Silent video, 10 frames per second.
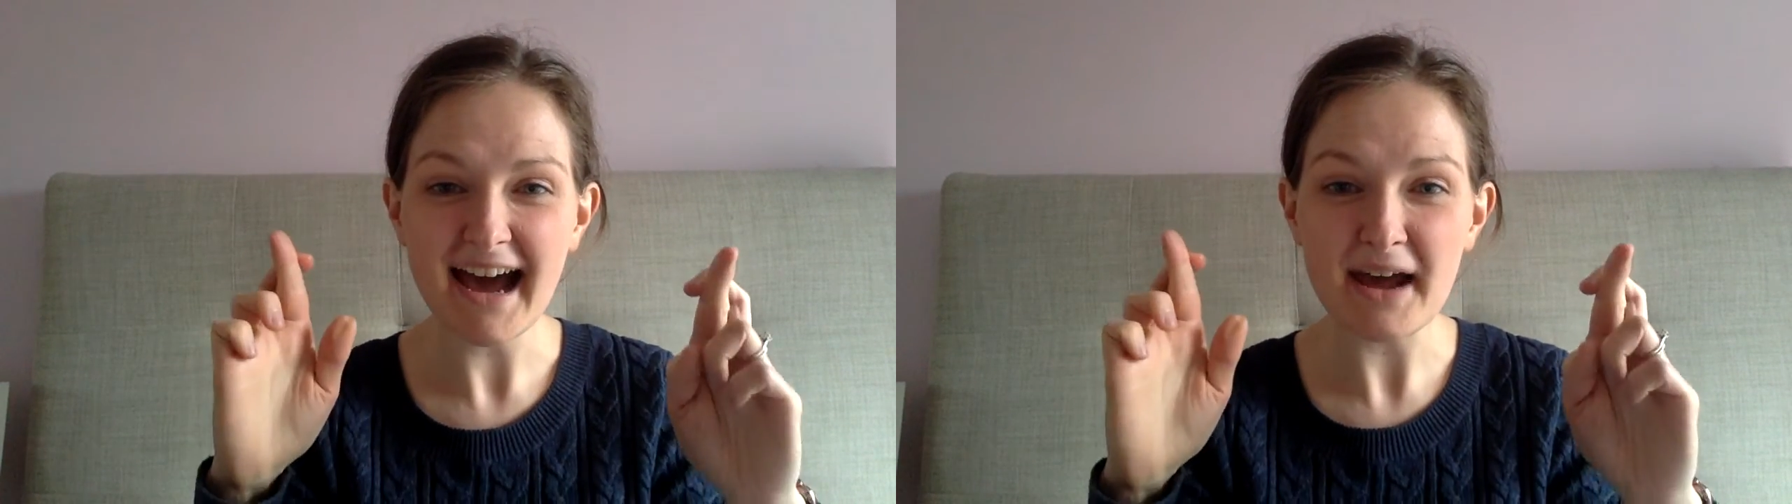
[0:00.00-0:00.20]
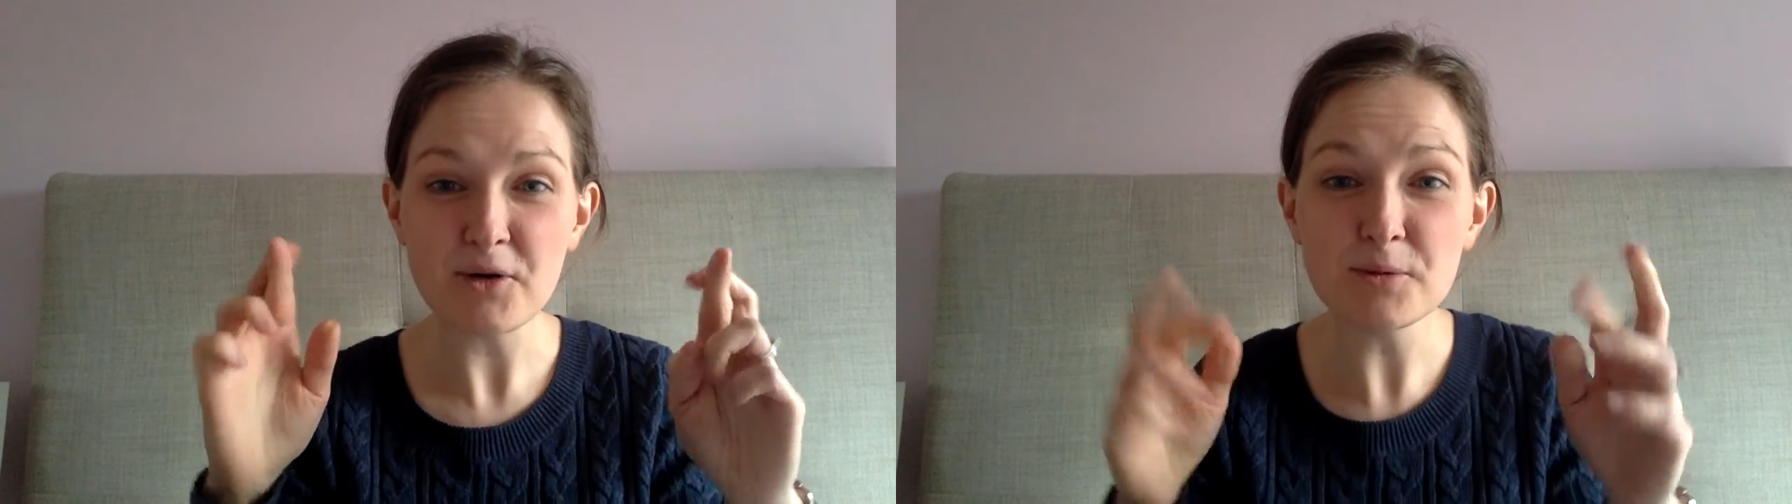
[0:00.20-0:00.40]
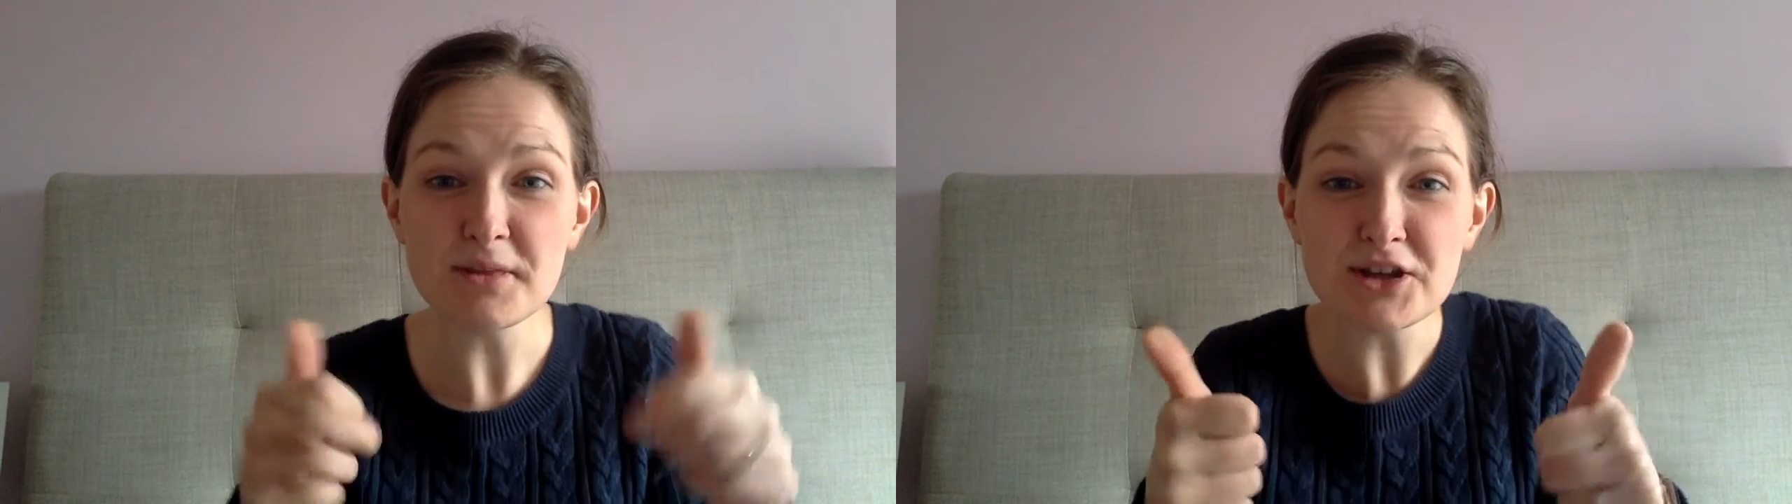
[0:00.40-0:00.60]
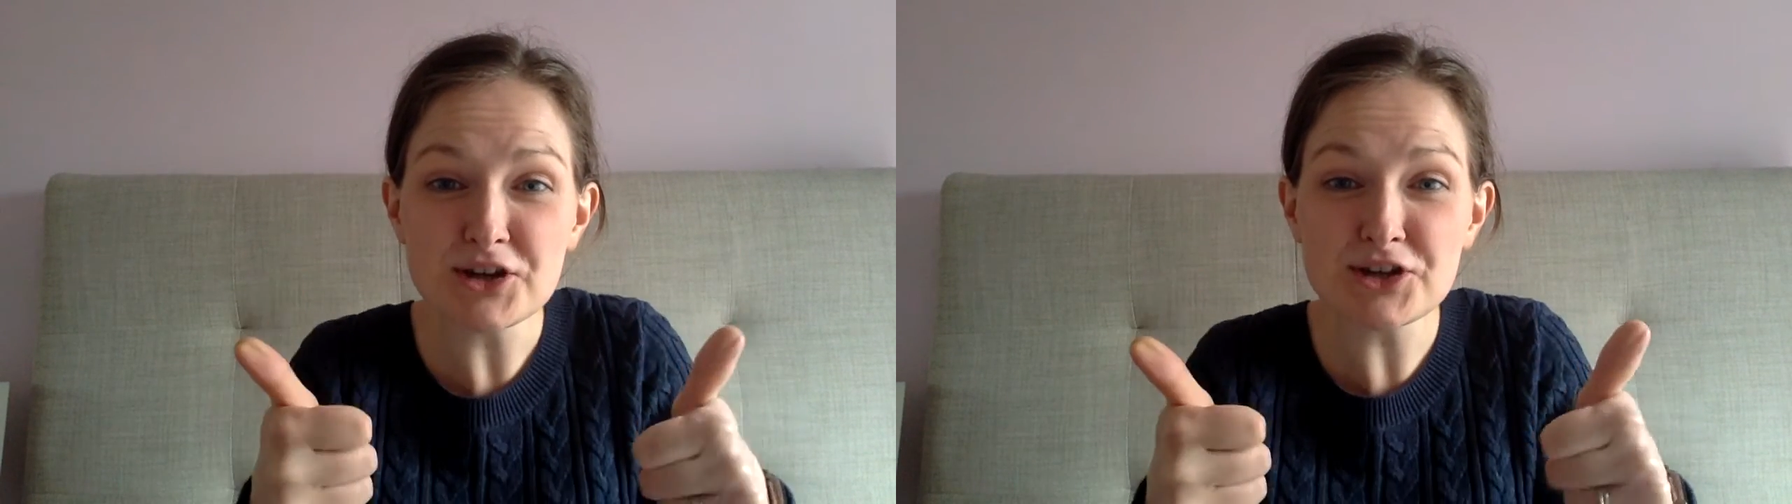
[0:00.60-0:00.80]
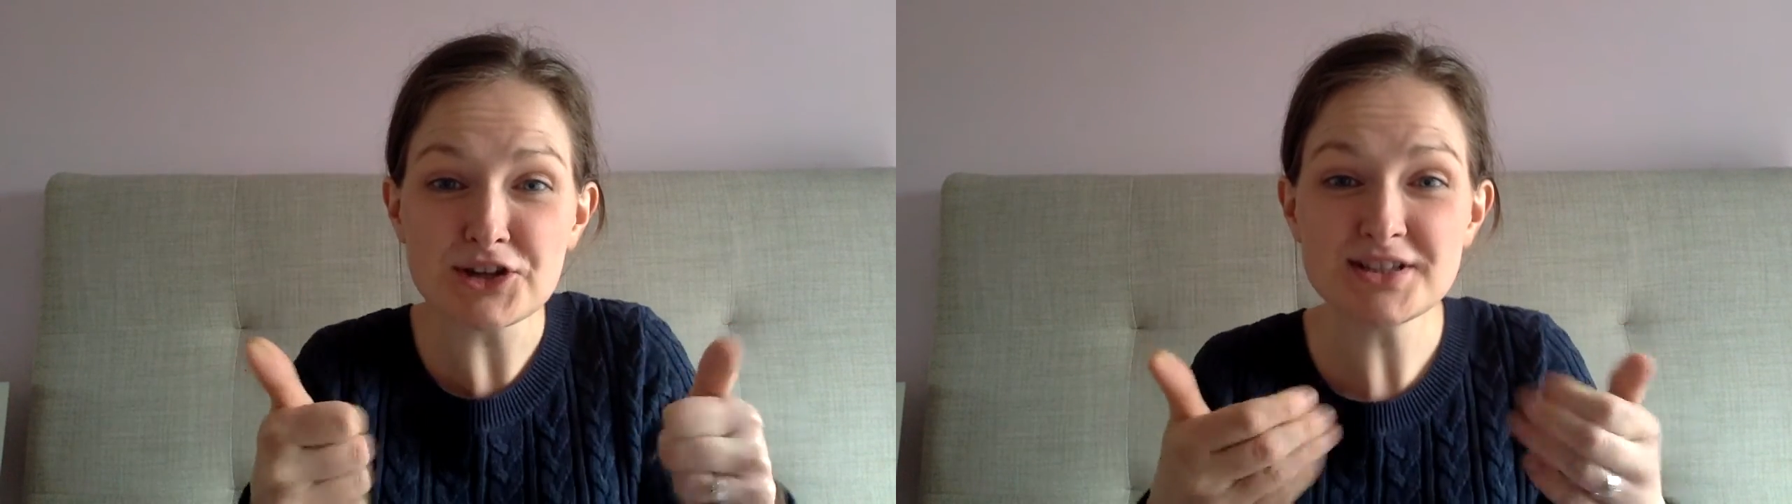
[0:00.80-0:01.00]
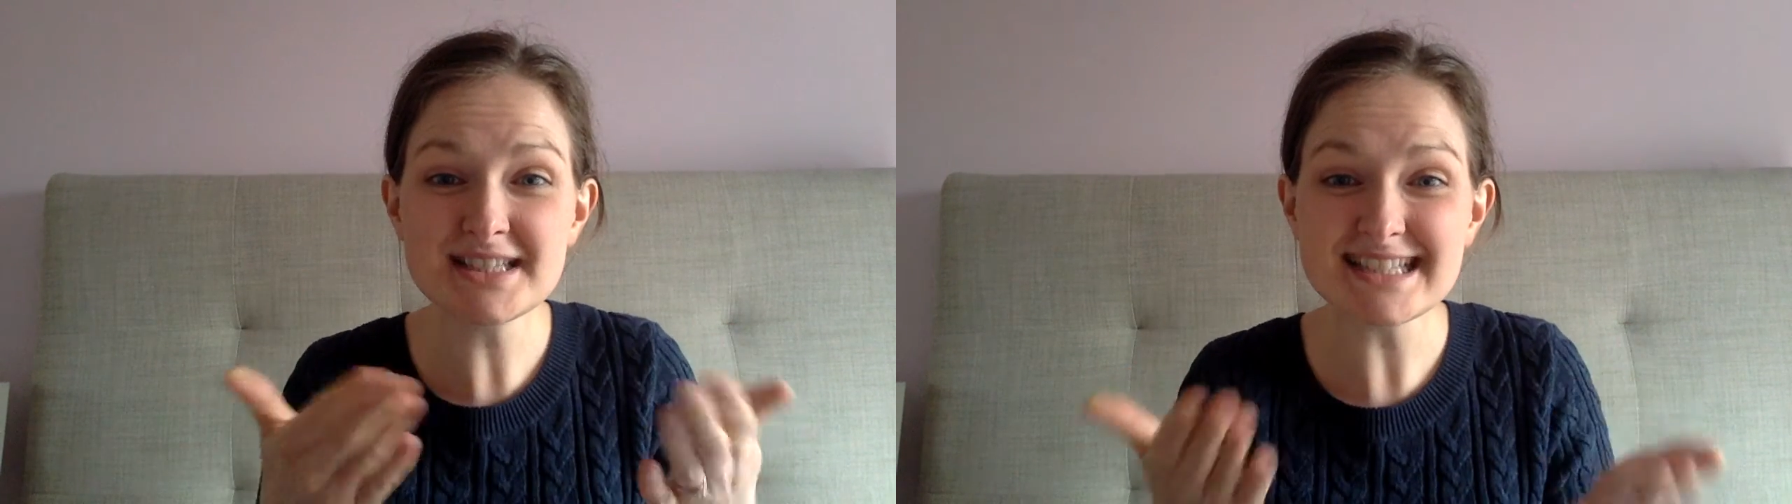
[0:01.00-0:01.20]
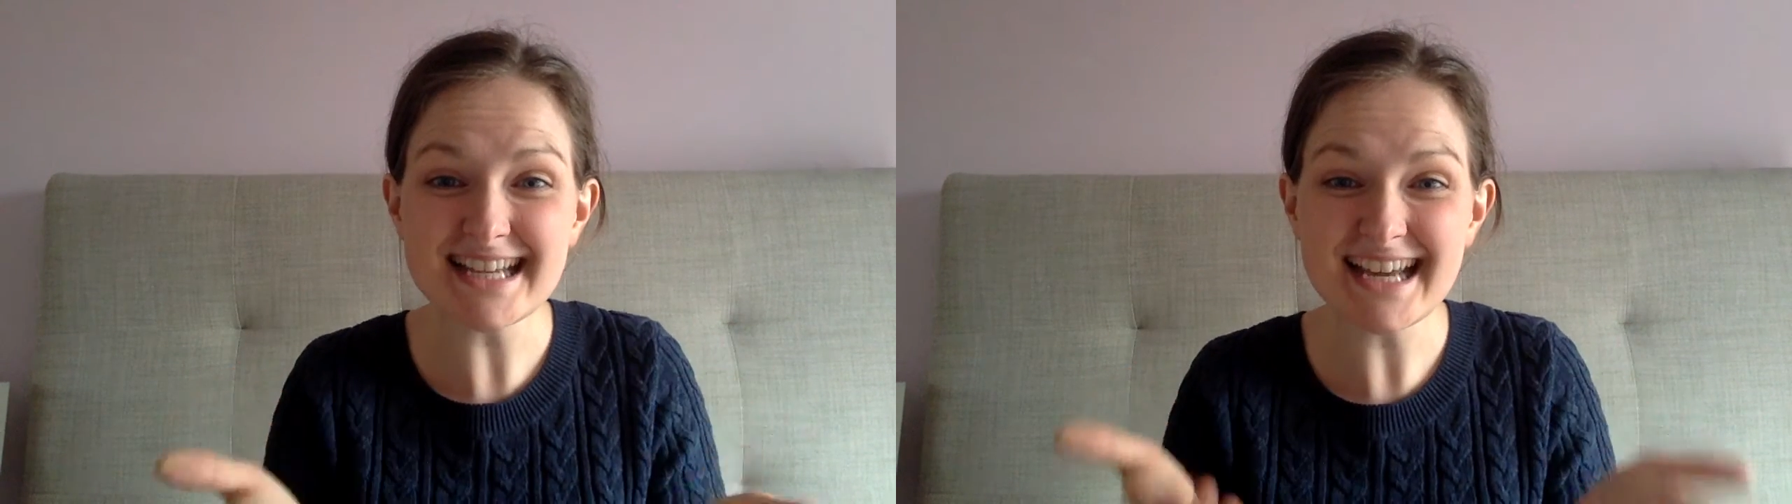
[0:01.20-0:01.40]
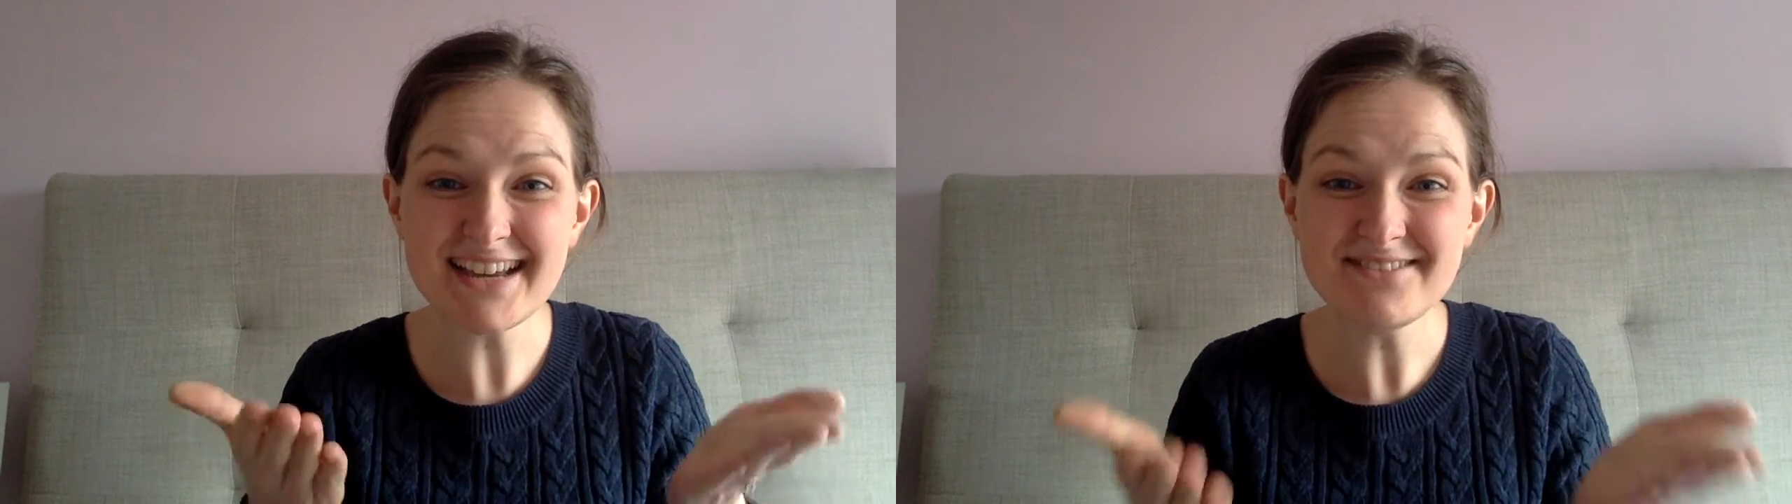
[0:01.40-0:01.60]
I hope that you're good
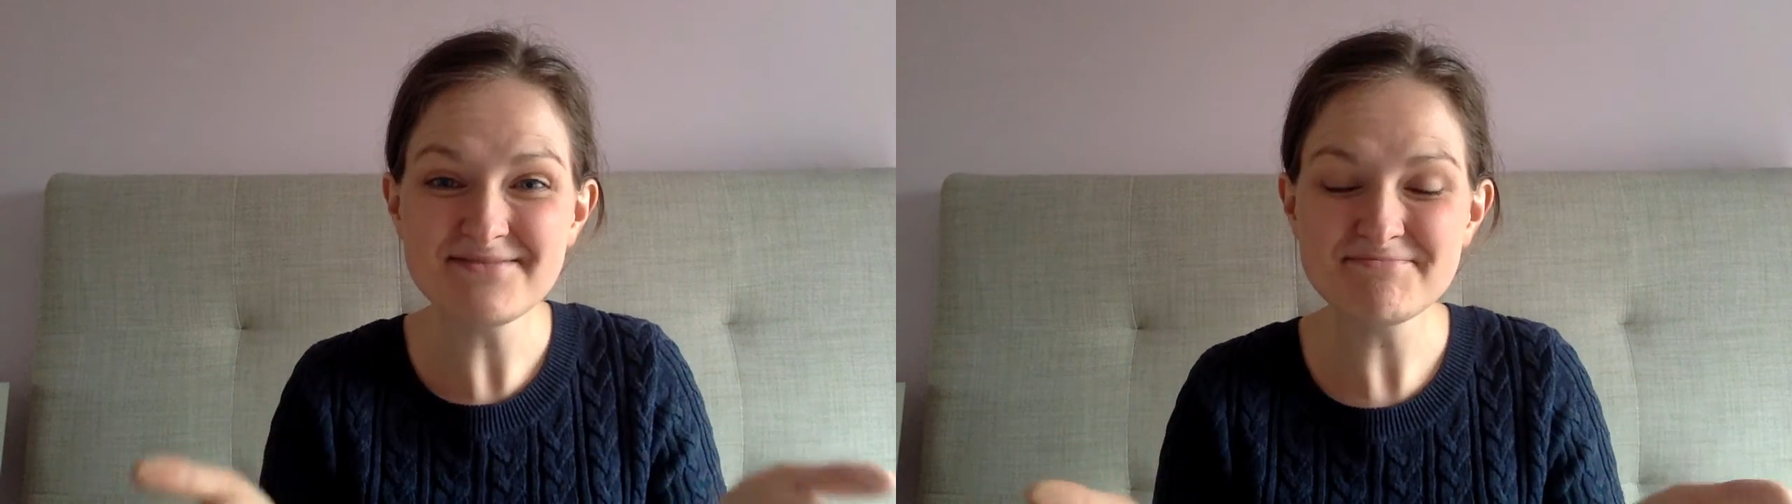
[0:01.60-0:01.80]
today.